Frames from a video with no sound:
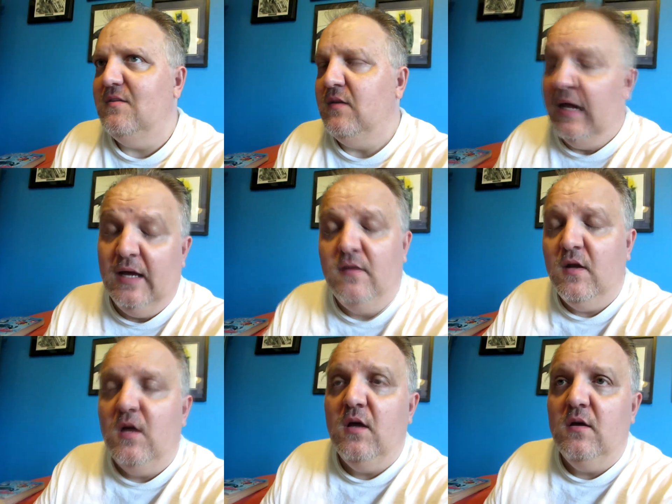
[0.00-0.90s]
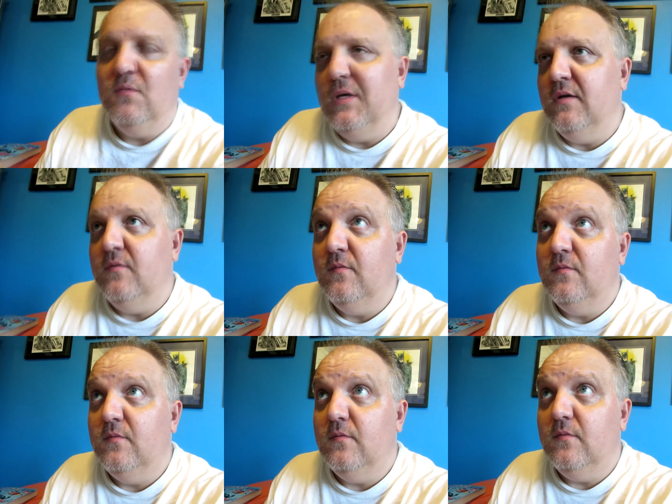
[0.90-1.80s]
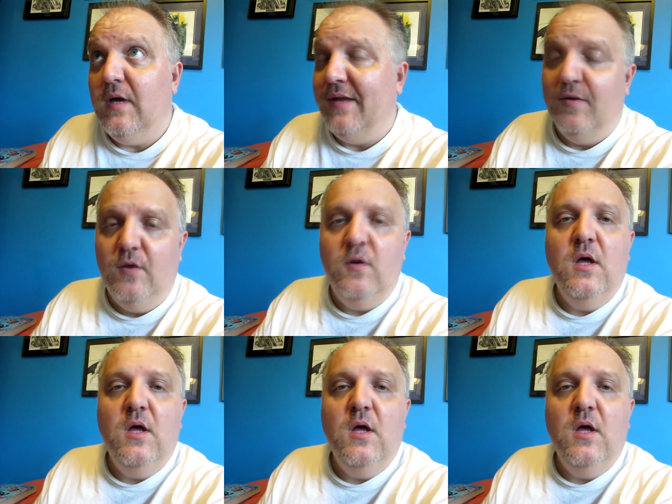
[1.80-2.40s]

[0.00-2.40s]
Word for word: yeah. Well, I don't know.